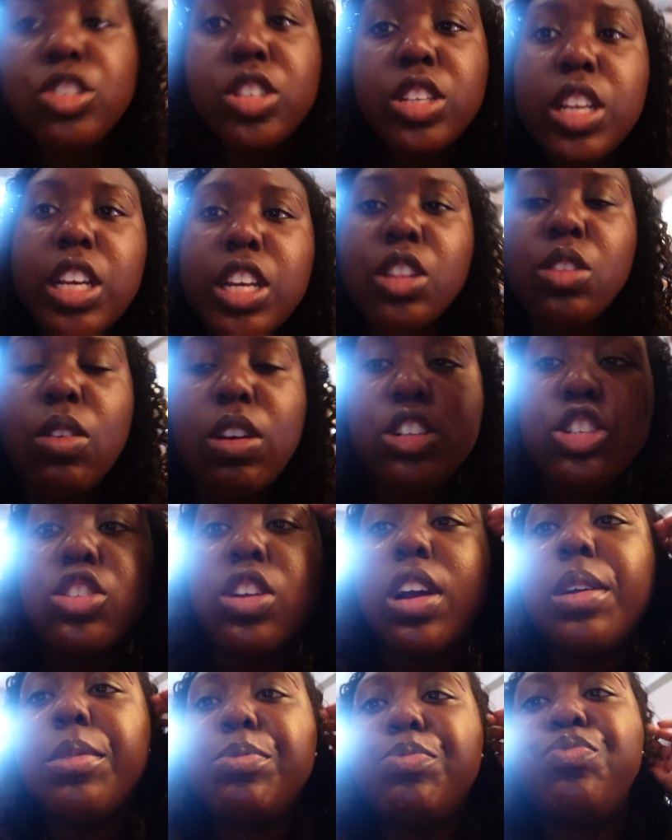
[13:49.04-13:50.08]
sitting in the
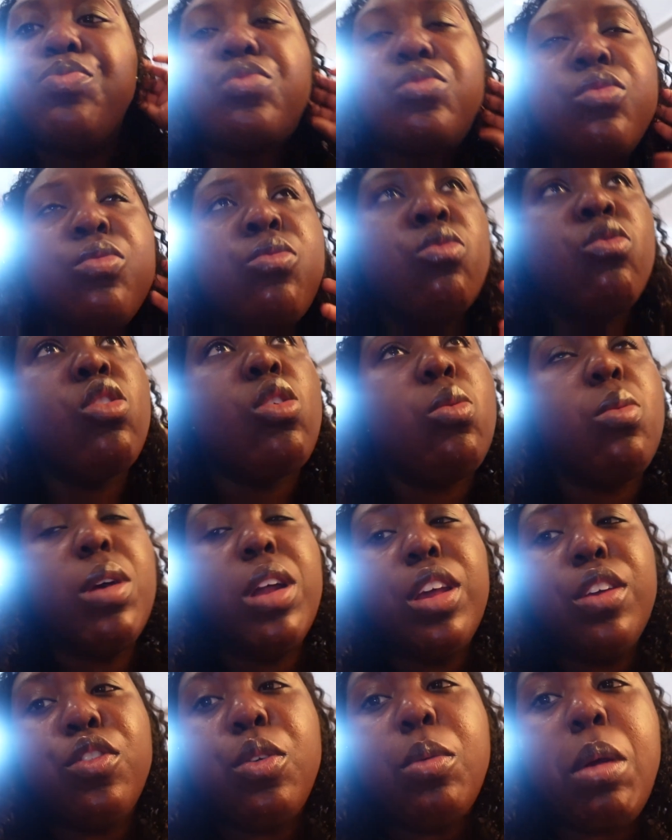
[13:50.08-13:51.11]
restaurant
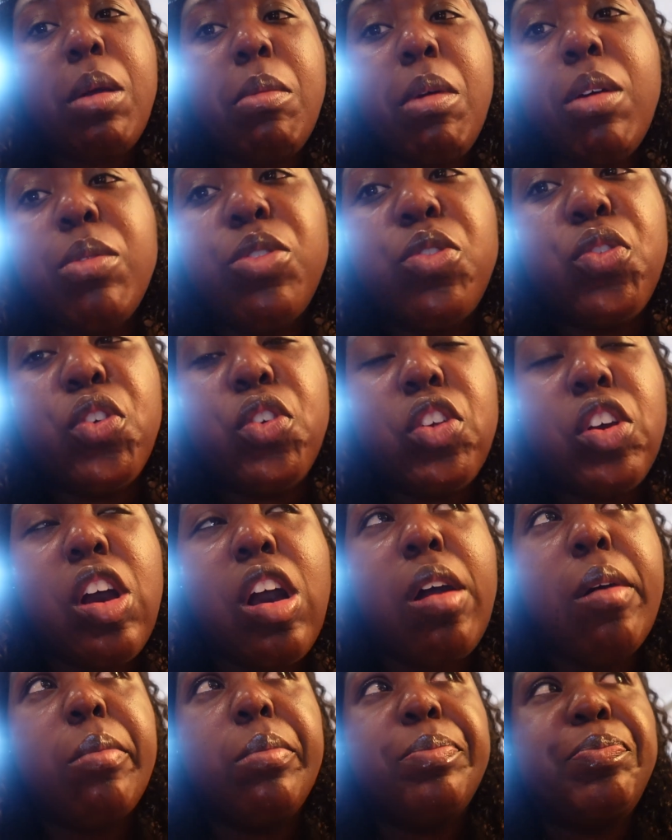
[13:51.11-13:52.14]
waiting for my mom's food to
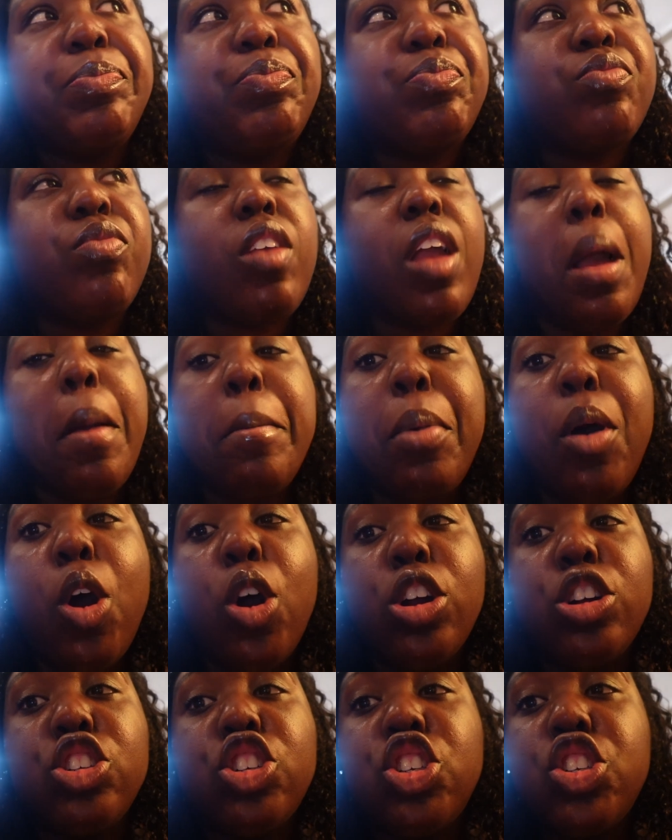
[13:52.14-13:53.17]
come. I'm
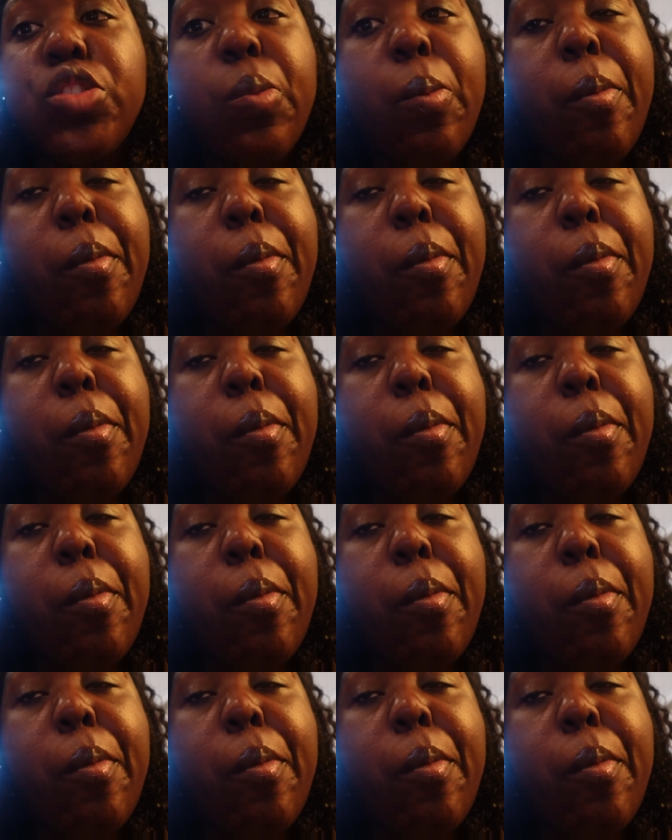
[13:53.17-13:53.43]
parched